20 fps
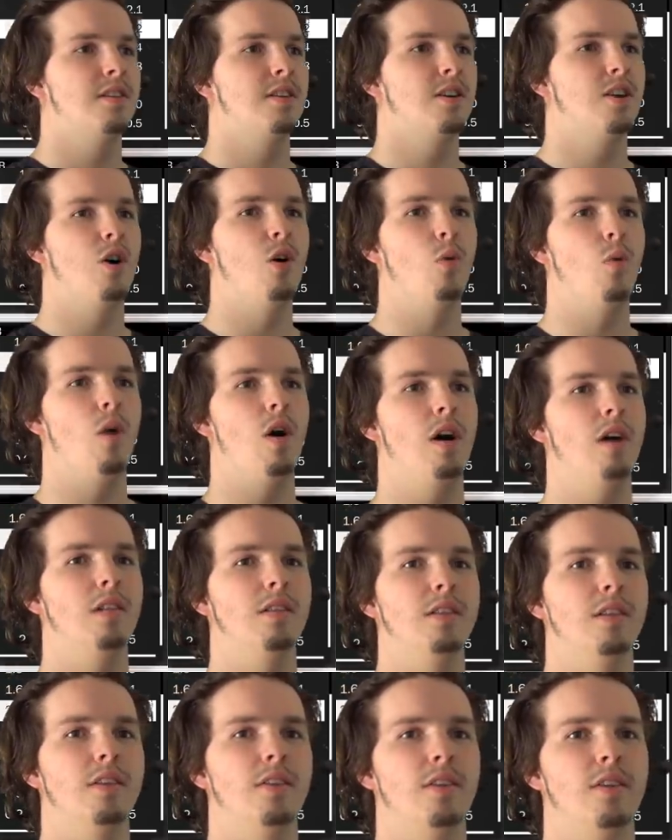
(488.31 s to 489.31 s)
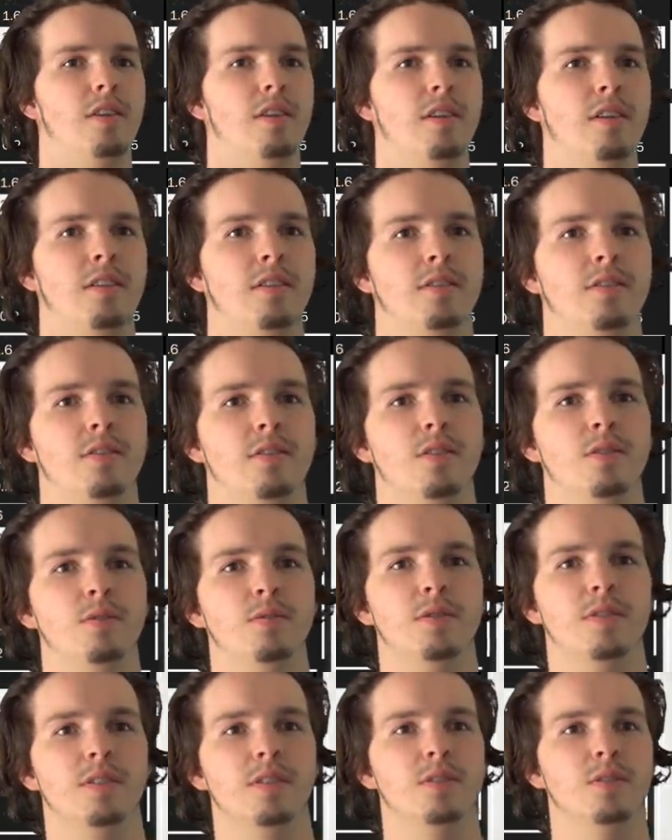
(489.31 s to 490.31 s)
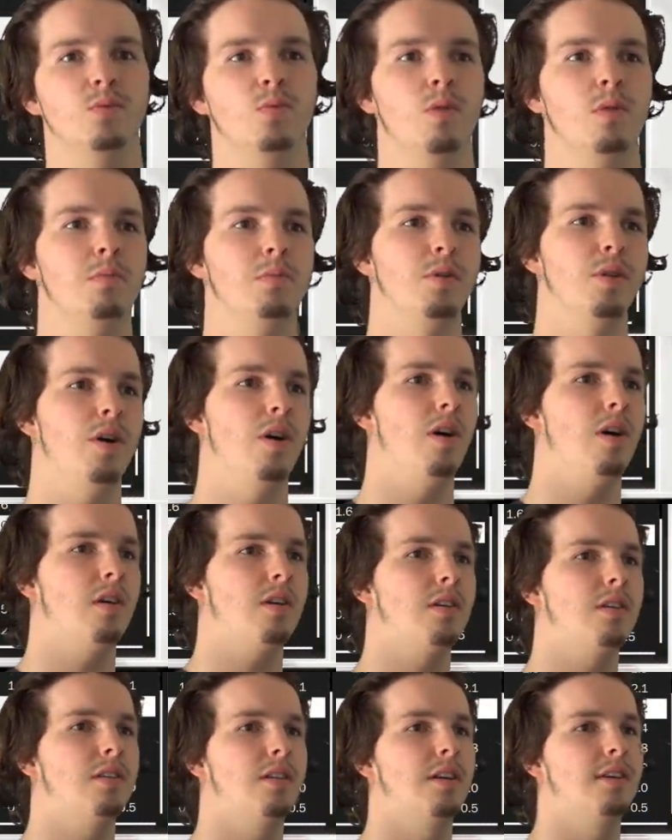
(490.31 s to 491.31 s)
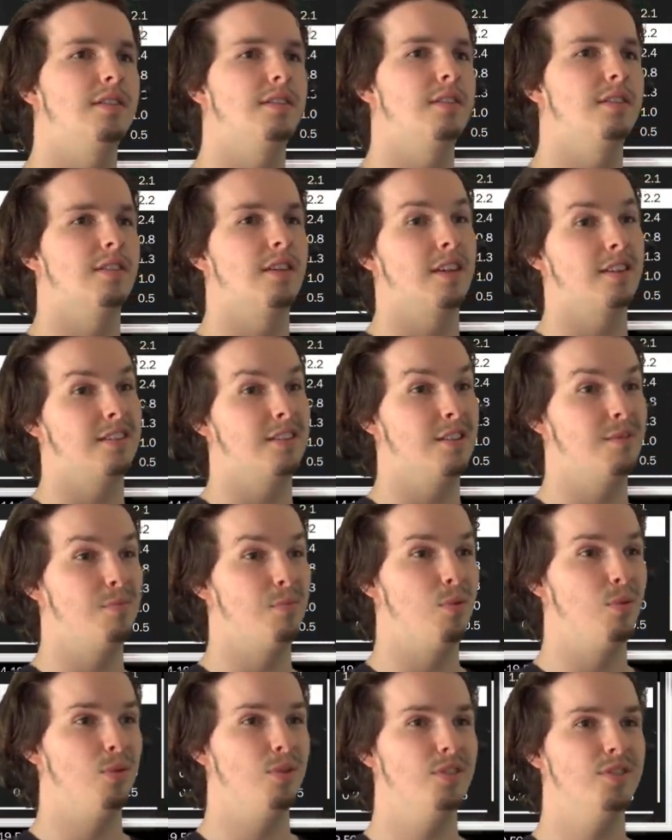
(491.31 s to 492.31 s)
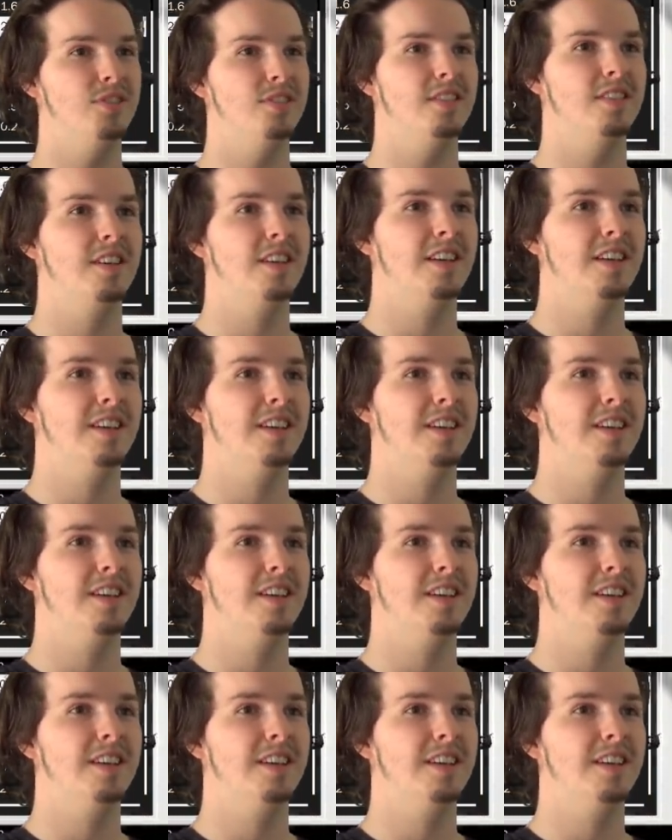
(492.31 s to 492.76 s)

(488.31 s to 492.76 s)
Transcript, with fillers: Kawhi Leonard, 2 steals, 1 block, 19 points.